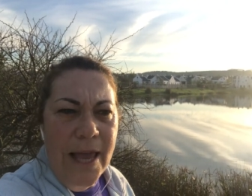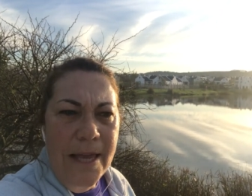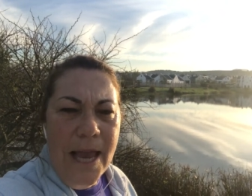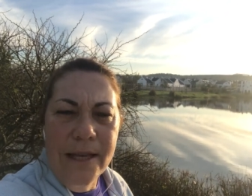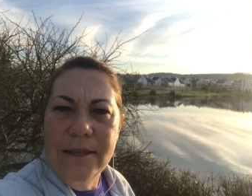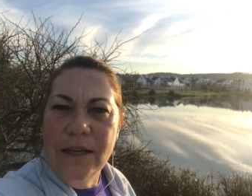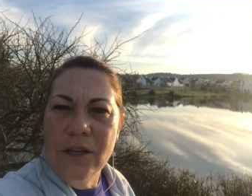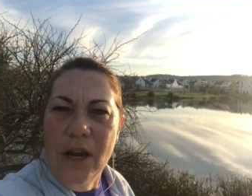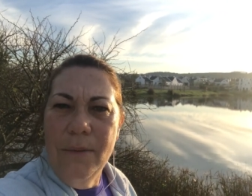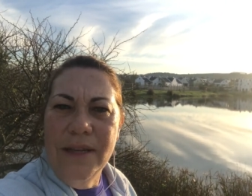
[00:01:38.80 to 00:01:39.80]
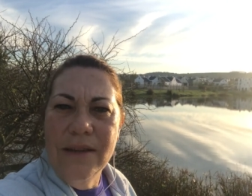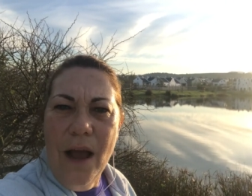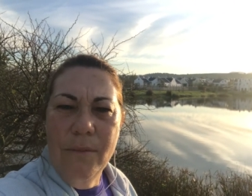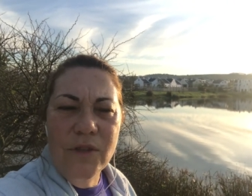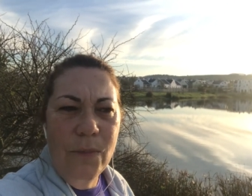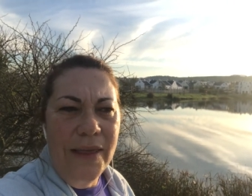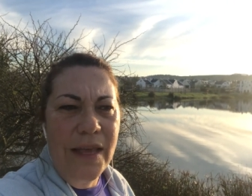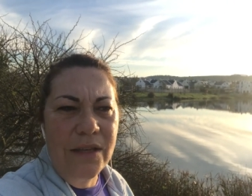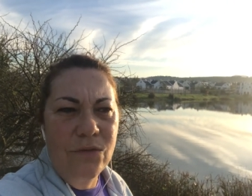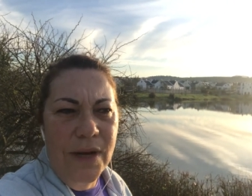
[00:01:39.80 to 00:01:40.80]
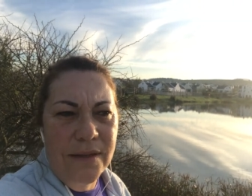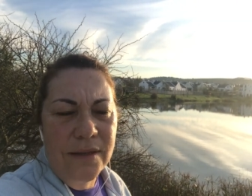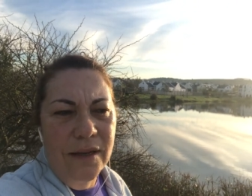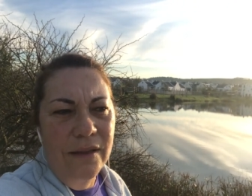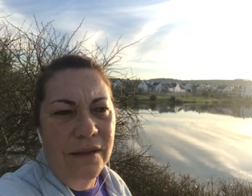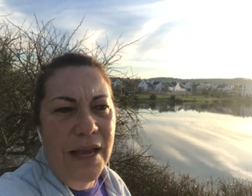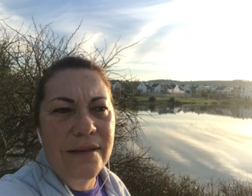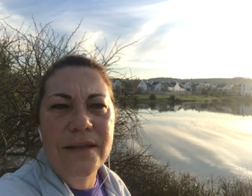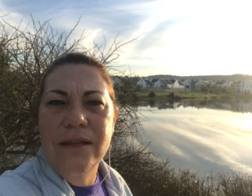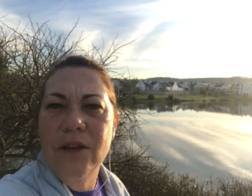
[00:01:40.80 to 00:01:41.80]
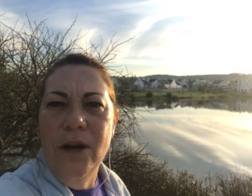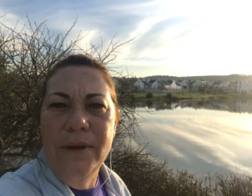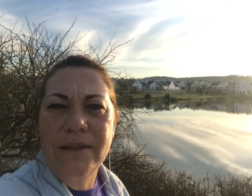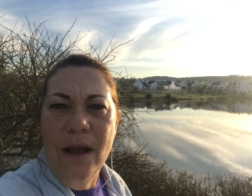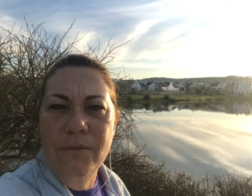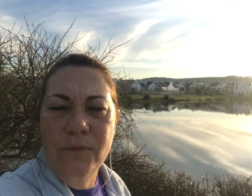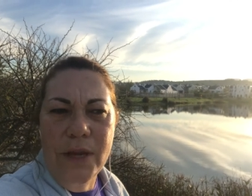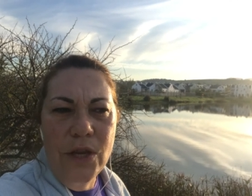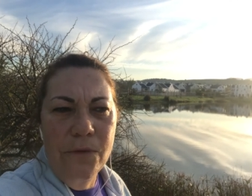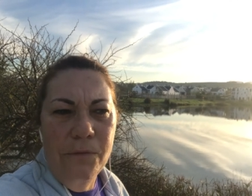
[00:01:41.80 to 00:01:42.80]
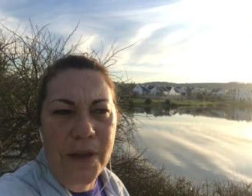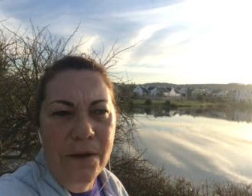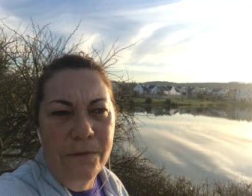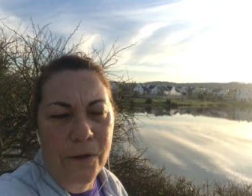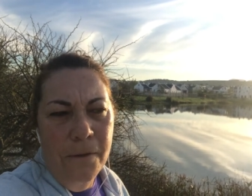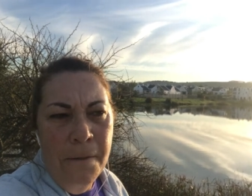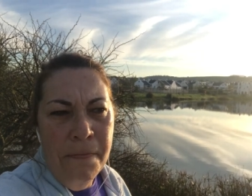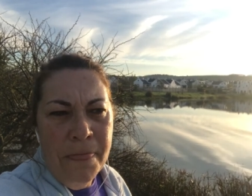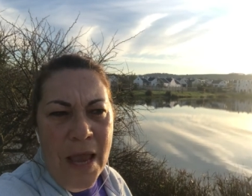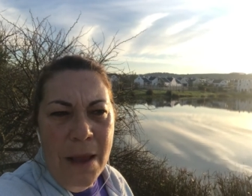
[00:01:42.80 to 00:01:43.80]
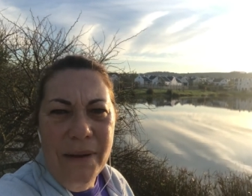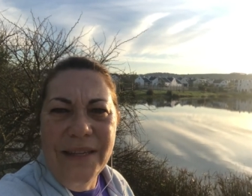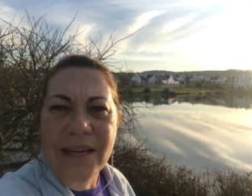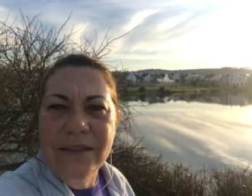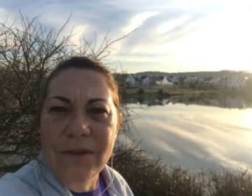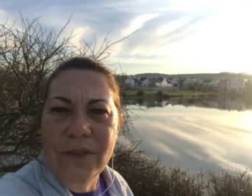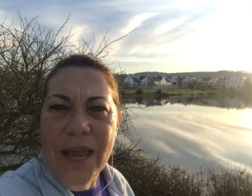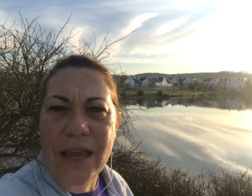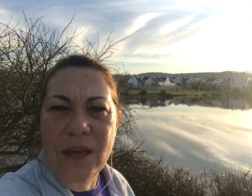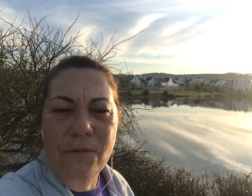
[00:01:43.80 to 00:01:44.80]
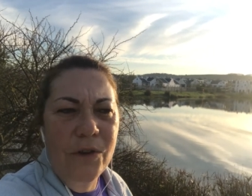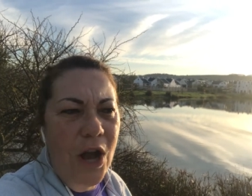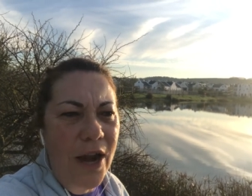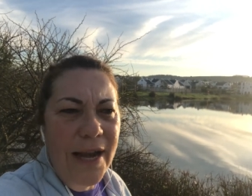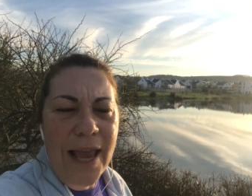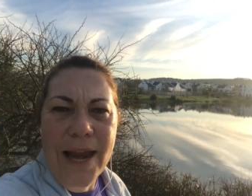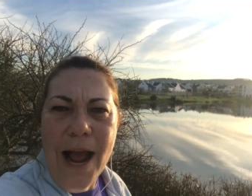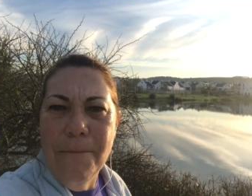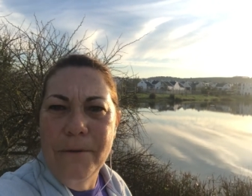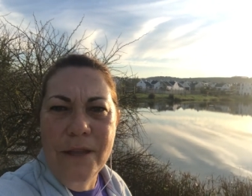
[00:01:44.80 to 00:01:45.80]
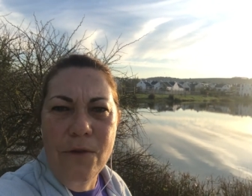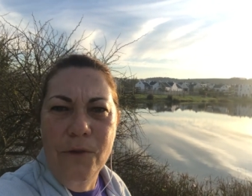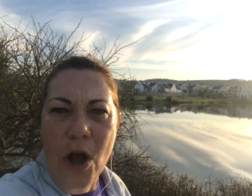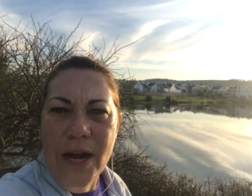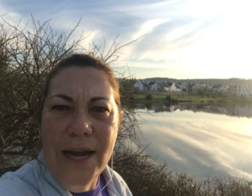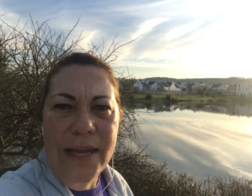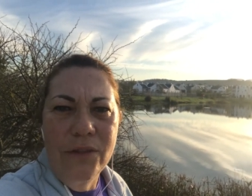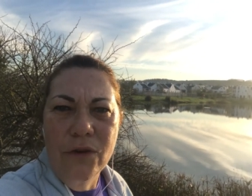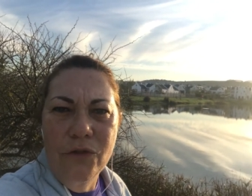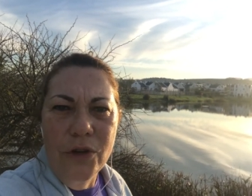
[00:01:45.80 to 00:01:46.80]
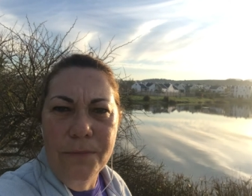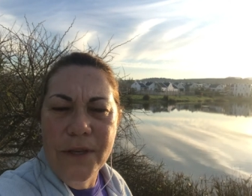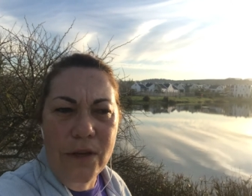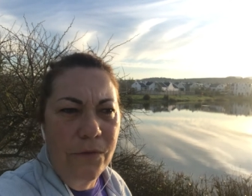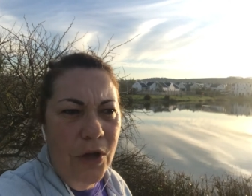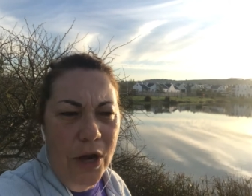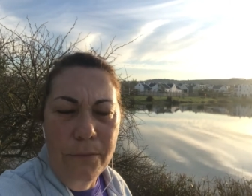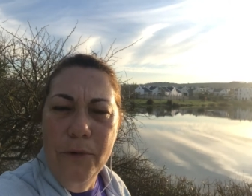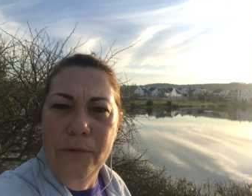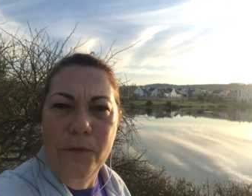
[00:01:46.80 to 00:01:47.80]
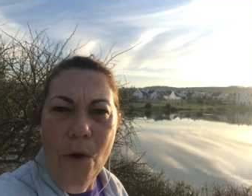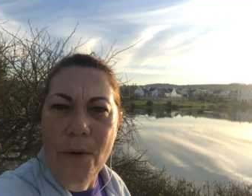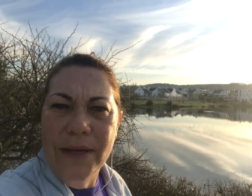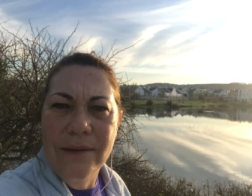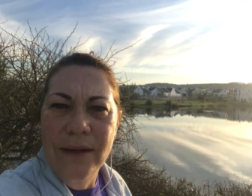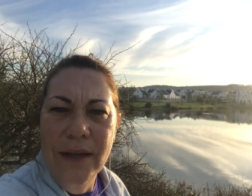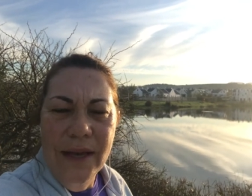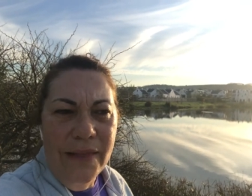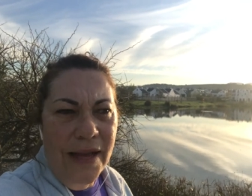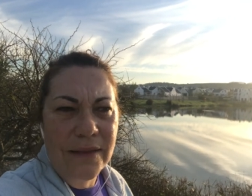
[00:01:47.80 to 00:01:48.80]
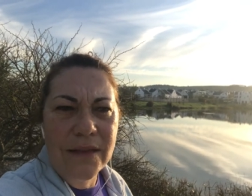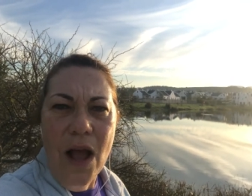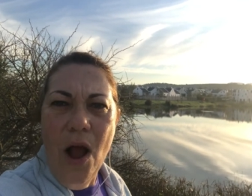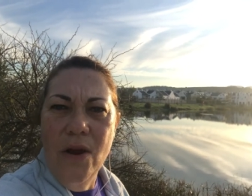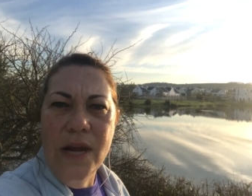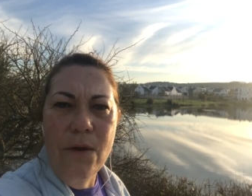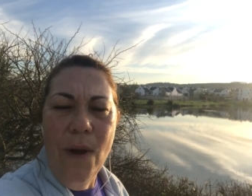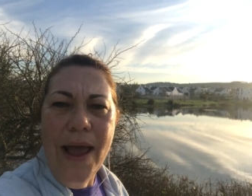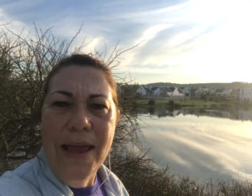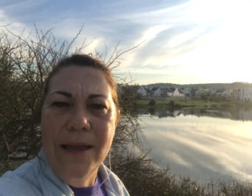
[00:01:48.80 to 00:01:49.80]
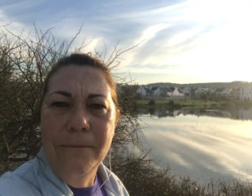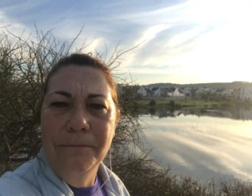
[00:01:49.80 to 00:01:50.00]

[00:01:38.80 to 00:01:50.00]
Yes, there's going to be times when there's risk. Yes, there's going to be times when you're fearful. But here's the thing you've got to get up and you've got to lead the troops and you've got to move forward. That's the only way.